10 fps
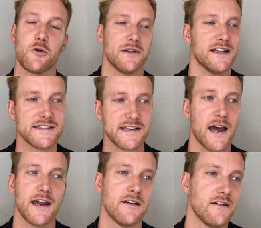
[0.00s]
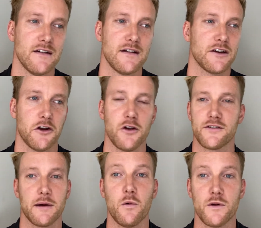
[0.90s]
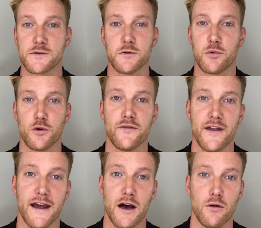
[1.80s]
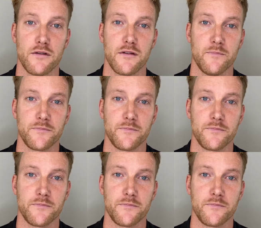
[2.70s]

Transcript: But let's say you know someone wants to improve their health.